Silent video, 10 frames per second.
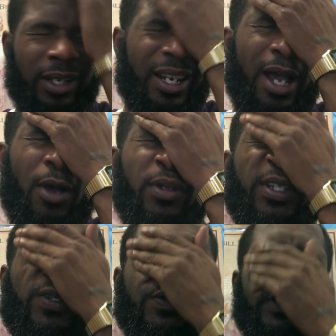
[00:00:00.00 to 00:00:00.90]
Not
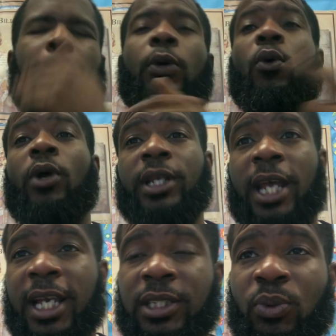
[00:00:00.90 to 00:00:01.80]
only do they
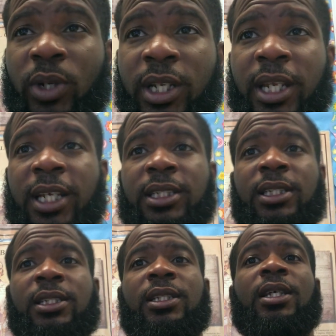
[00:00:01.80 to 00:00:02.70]
organize to win
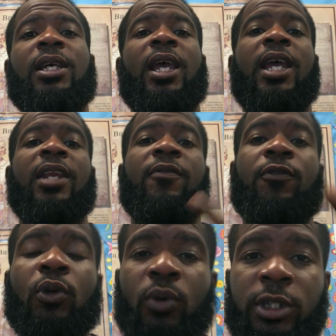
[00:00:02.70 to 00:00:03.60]
elections and
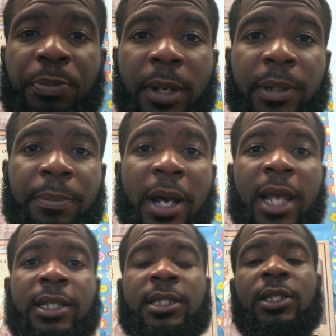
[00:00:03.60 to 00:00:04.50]
influence public
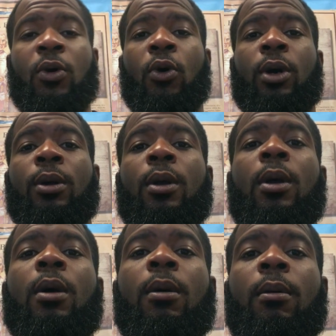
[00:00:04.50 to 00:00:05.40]
policy or
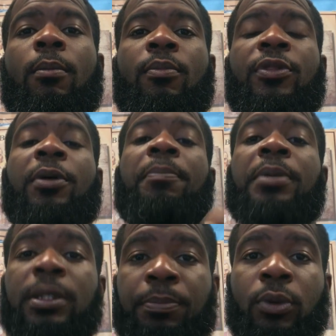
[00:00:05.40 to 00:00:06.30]
the
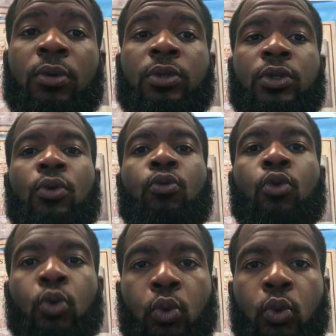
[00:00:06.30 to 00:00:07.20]
people's
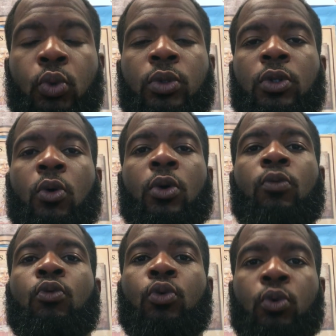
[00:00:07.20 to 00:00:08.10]
rules or
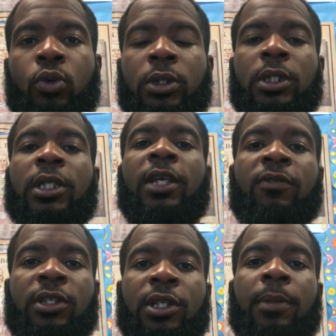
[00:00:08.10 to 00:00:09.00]
rules
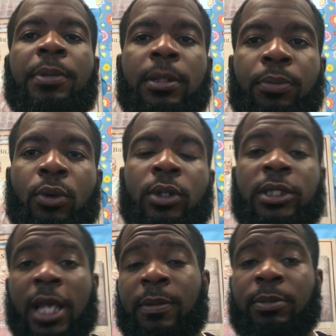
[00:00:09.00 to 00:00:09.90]
given to the people,
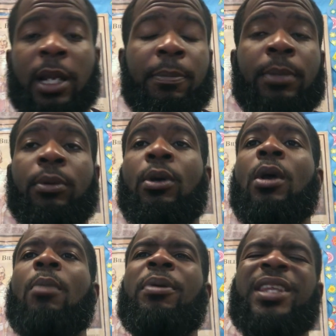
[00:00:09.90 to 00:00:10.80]
established by the people,
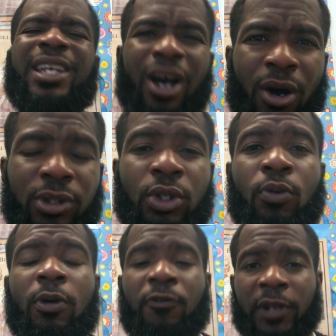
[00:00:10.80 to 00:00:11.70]
but they also
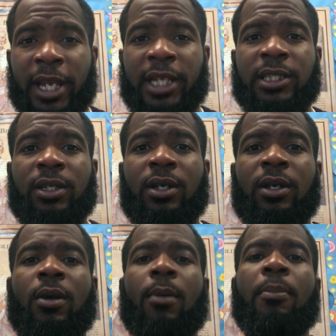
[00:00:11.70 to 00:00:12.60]
reflect
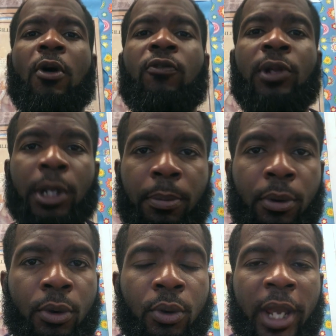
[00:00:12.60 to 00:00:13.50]
both
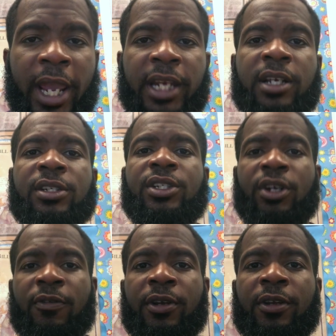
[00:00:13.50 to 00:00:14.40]
liberal and
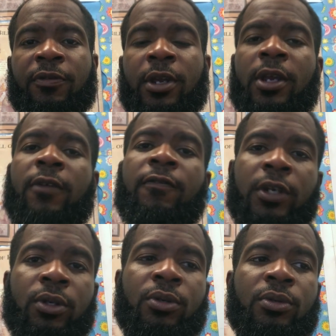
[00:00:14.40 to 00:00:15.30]
conservative
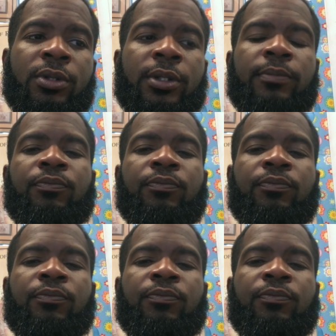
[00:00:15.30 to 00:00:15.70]
views.